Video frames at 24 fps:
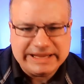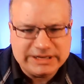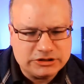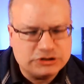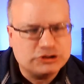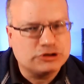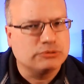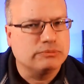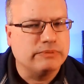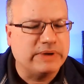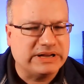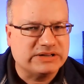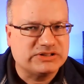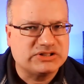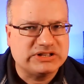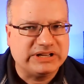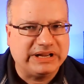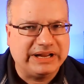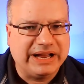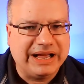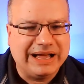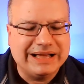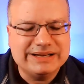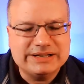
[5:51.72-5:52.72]

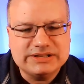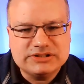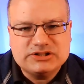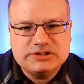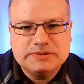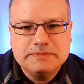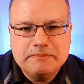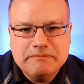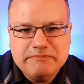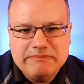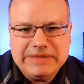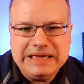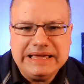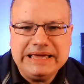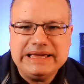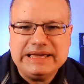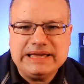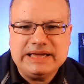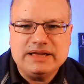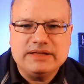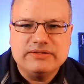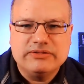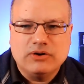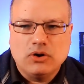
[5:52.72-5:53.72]
Interesting. To
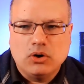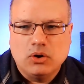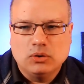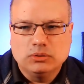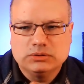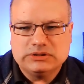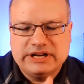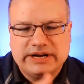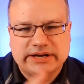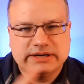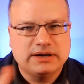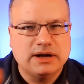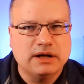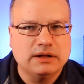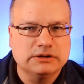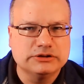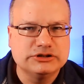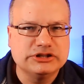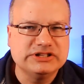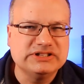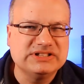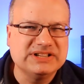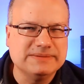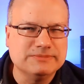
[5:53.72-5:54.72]
me, the whole
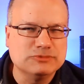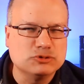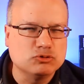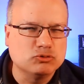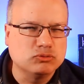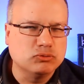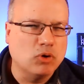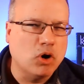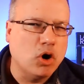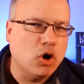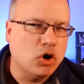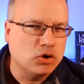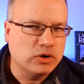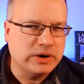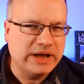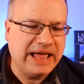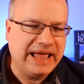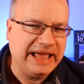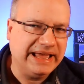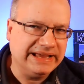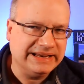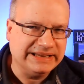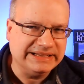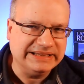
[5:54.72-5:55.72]
technology seems
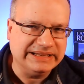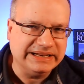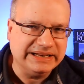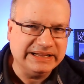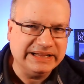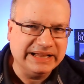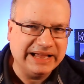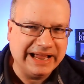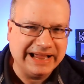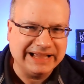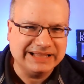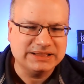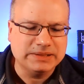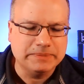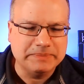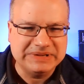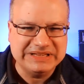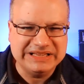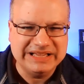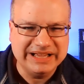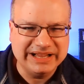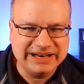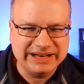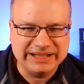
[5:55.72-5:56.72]
wrong-headed at the
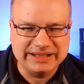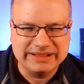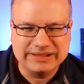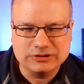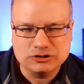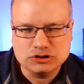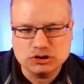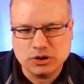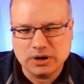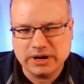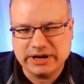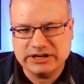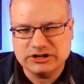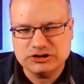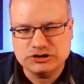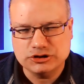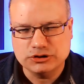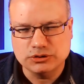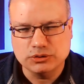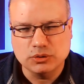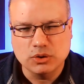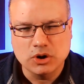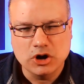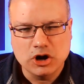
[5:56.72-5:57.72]
beginning. They're trying
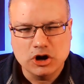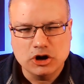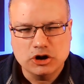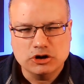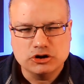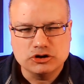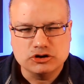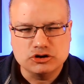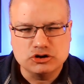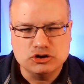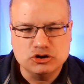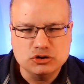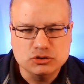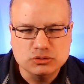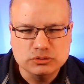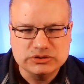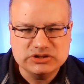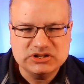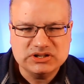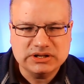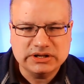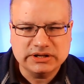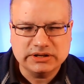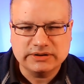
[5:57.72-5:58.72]
to
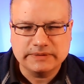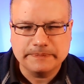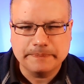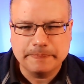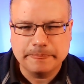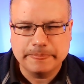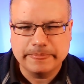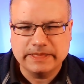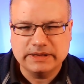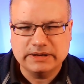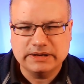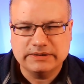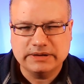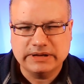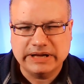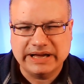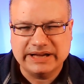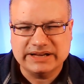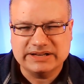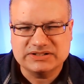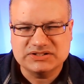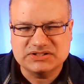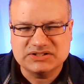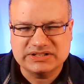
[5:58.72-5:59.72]
use it
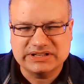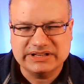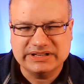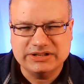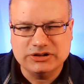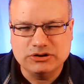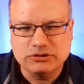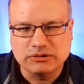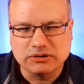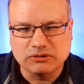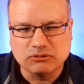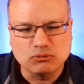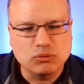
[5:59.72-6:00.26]
as you